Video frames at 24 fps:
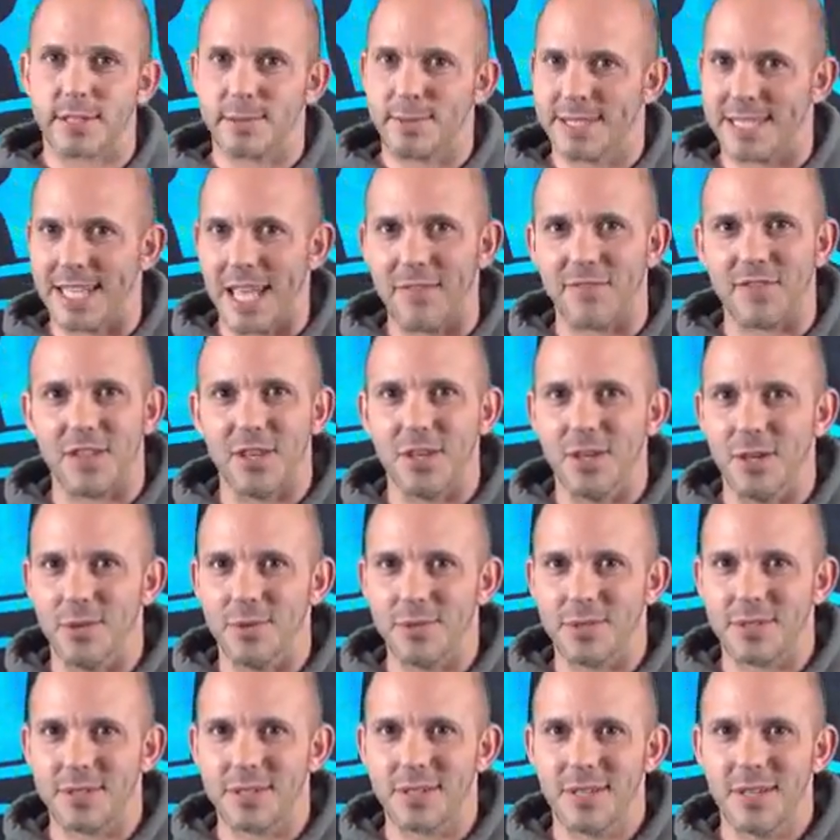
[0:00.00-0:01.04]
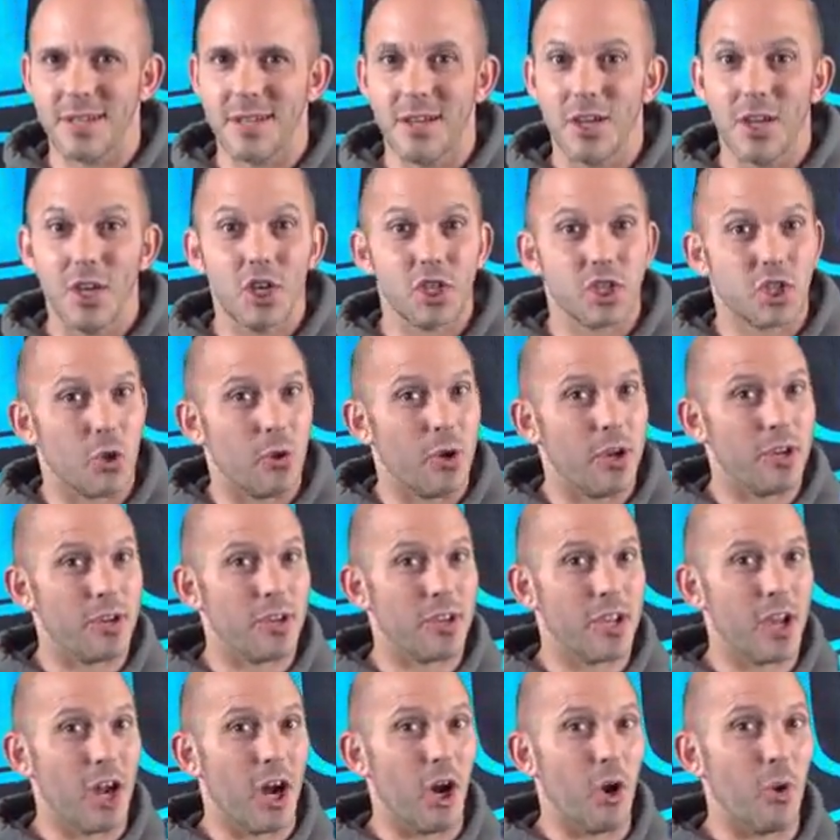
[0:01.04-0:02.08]
some safety news. So here
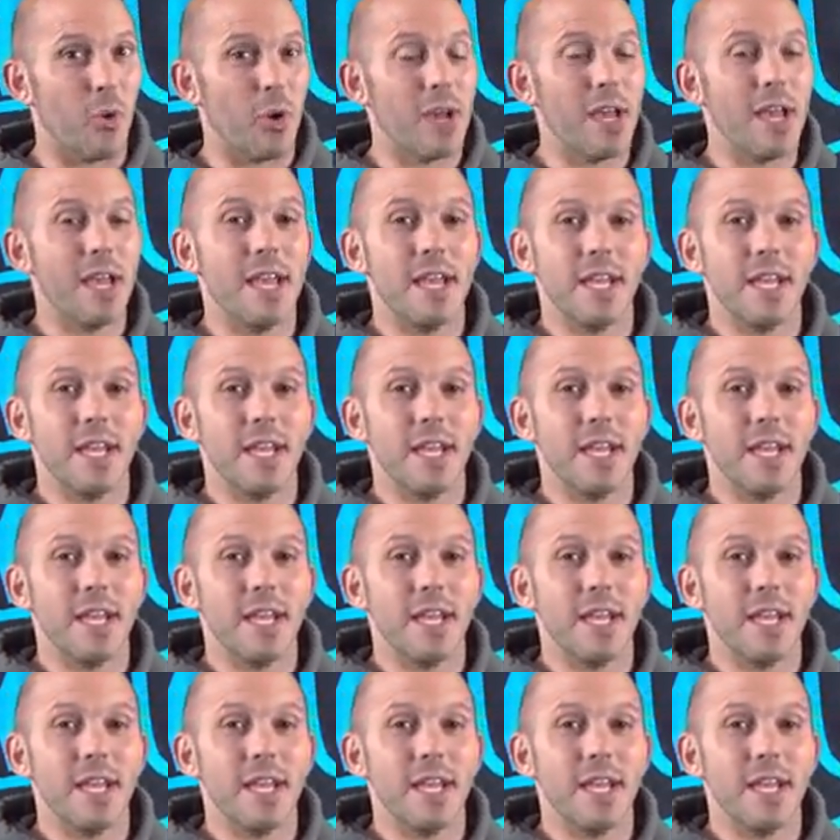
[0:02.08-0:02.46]
you go.